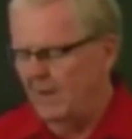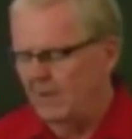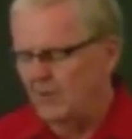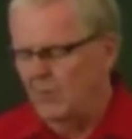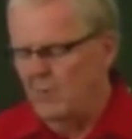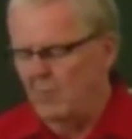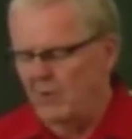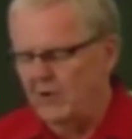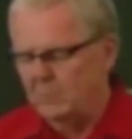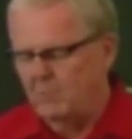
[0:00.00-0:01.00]
to
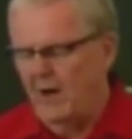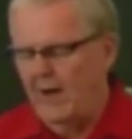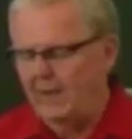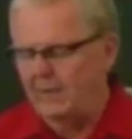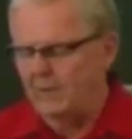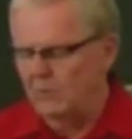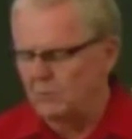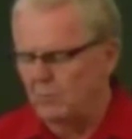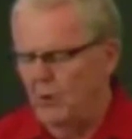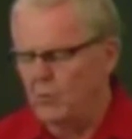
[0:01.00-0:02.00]
remember his body that
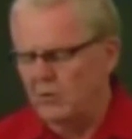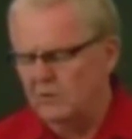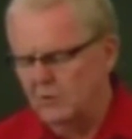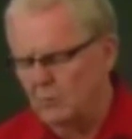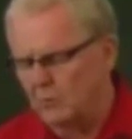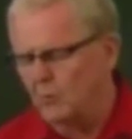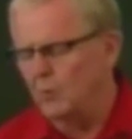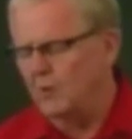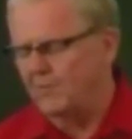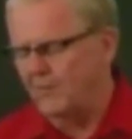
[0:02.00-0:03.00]
was broken so
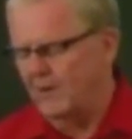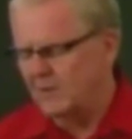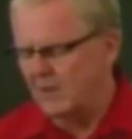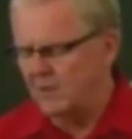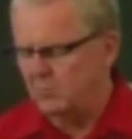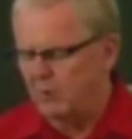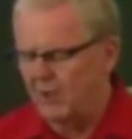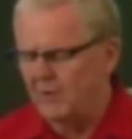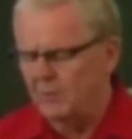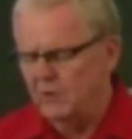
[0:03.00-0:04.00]
cruelly for us and his
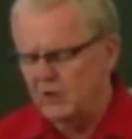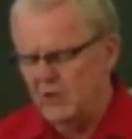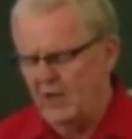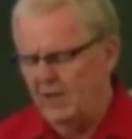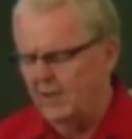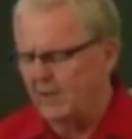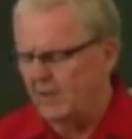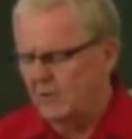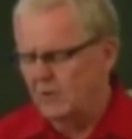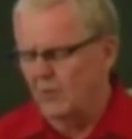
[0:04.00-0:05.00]
blood that was shed
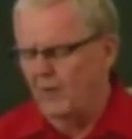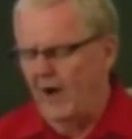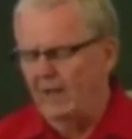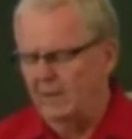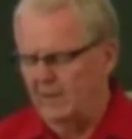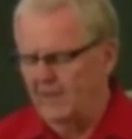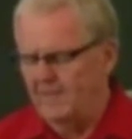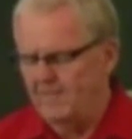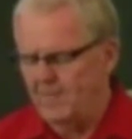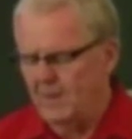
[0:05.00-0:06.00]
so violently.
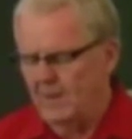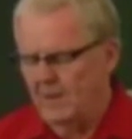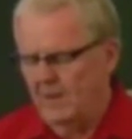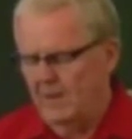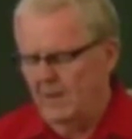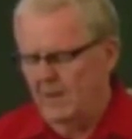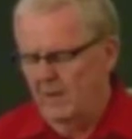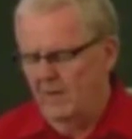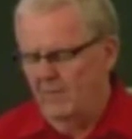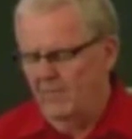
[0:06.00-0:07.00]

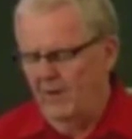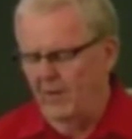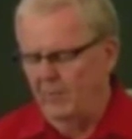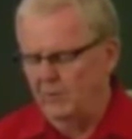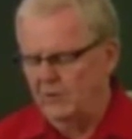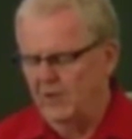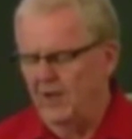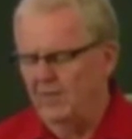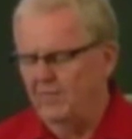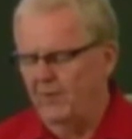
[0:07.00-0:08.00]
Father, that was
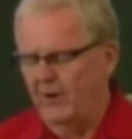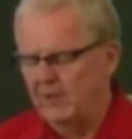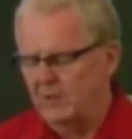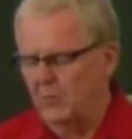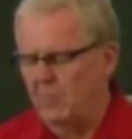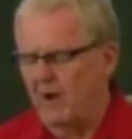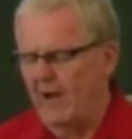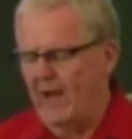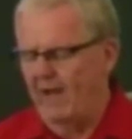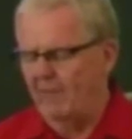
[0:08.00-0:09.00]
done for us that we
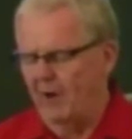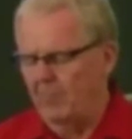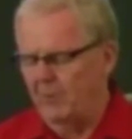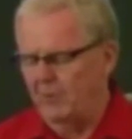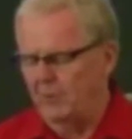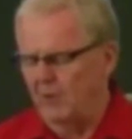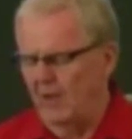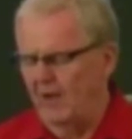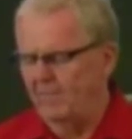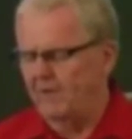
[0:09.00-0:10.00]
might have an opportunity in
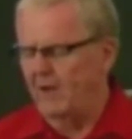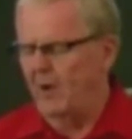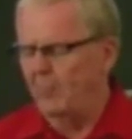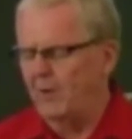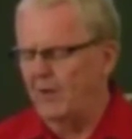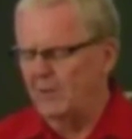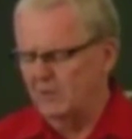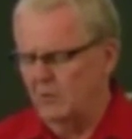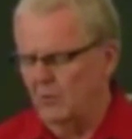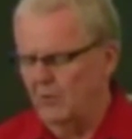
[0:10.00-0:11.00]
life and help
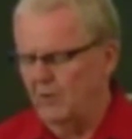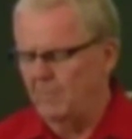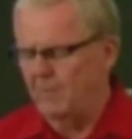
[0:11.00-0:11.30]
us, Lord,